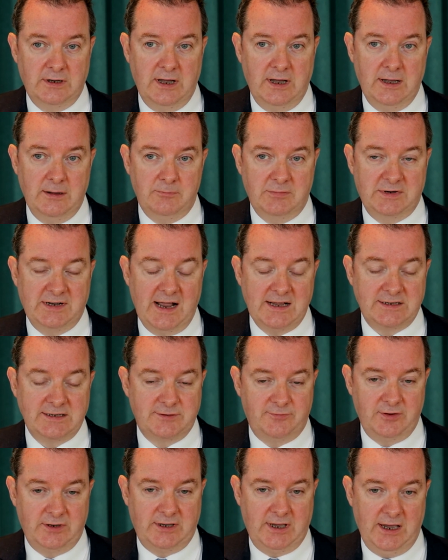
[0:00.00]

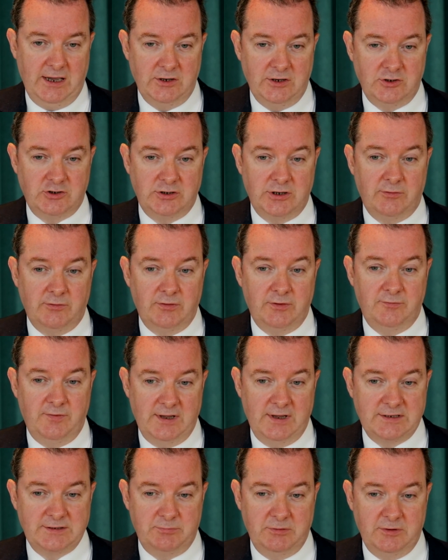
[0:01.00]
classification of
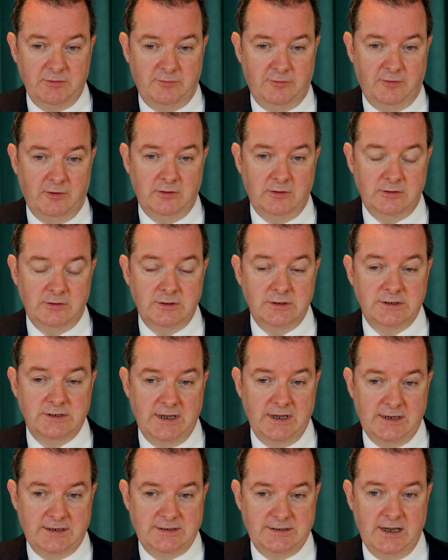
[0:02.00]
investment funds,
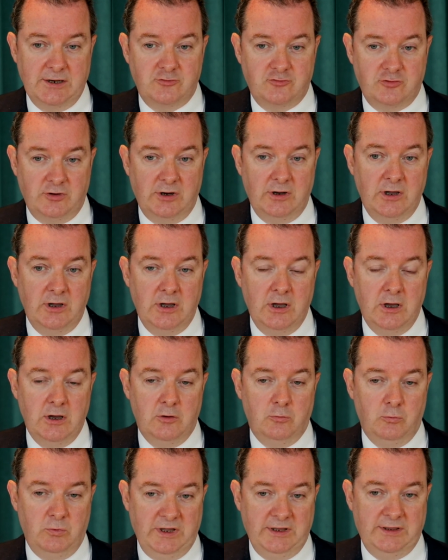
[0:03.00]
etc.
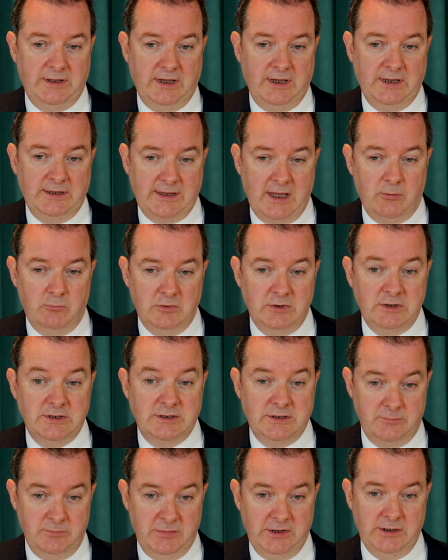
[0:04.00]
We think that will
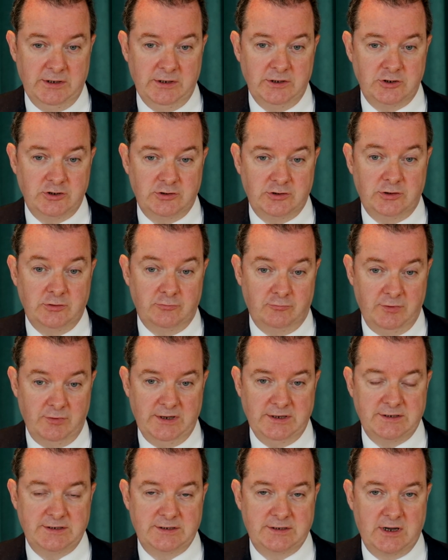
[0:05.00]
diminish the
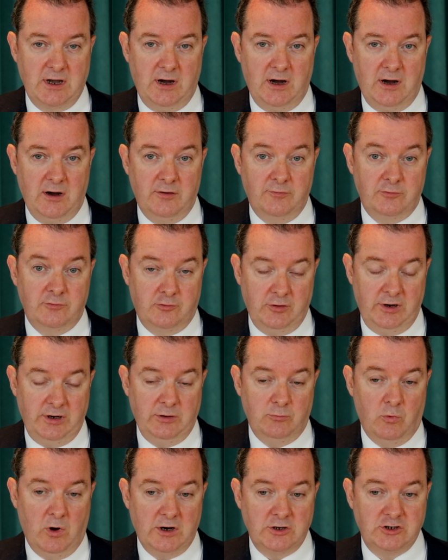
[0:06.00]
risk of
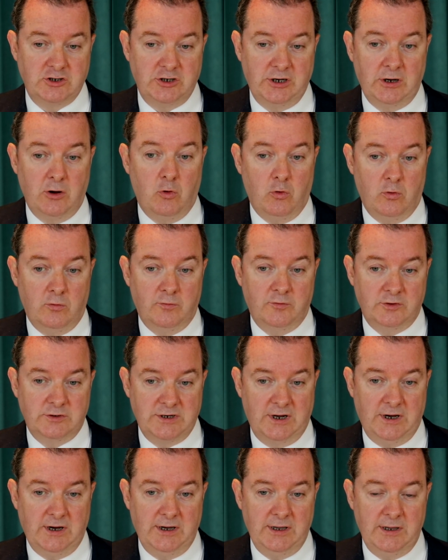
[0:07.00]
greenwashing over
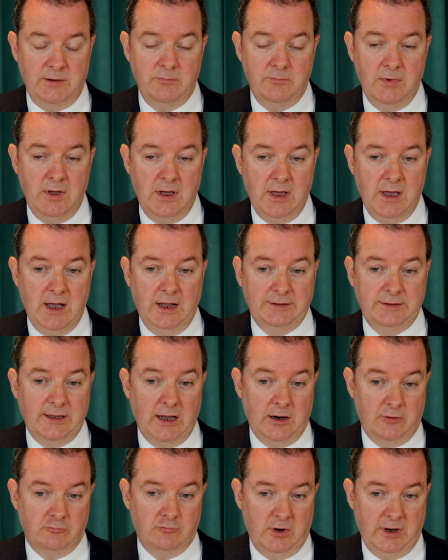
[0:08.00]
time, and
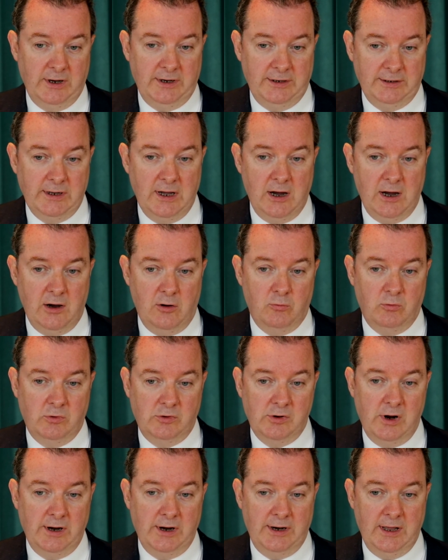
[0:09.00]
that right now we're
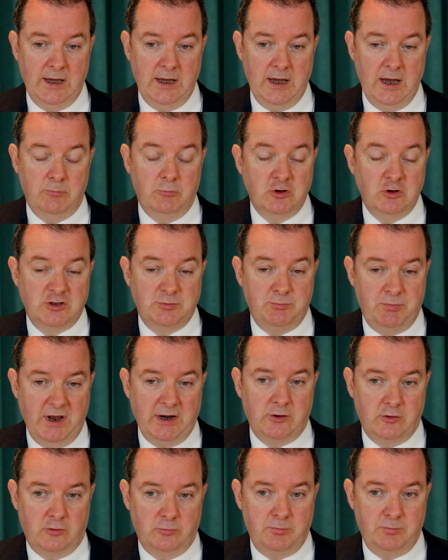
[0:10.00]
on a much
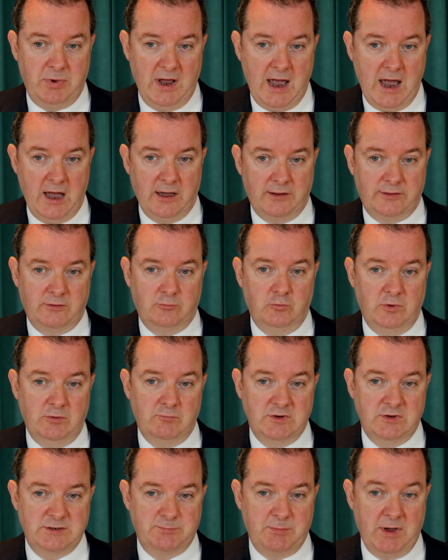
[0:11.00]
better path with
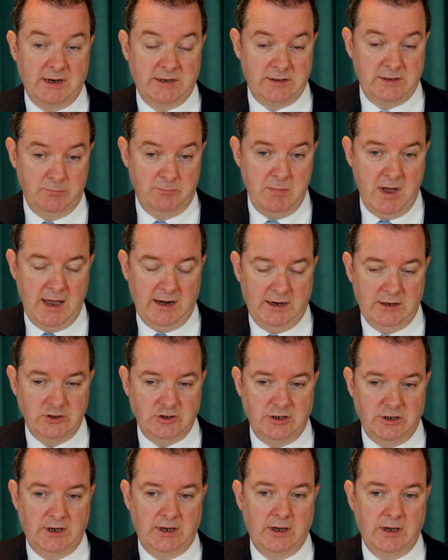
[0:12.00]
respect to
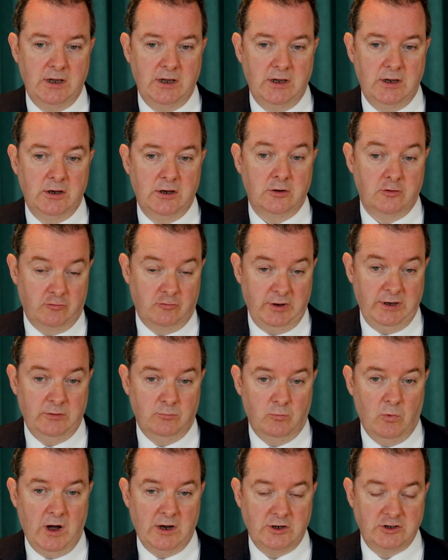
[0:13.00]
managing
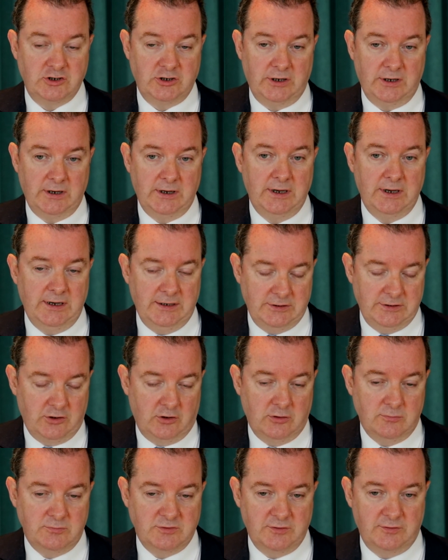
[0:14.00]
greenwashing in
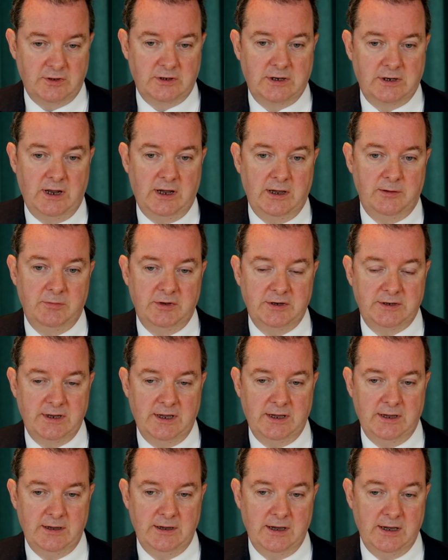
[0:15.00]
terms of the climate
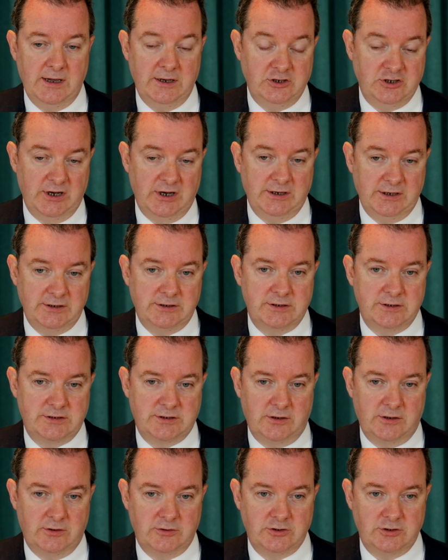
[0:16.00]
agenda
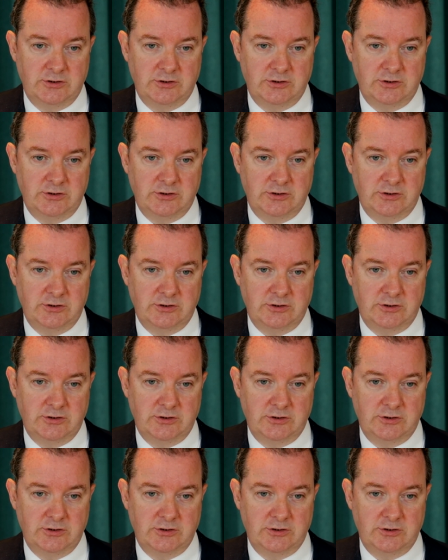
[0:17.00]
discussion.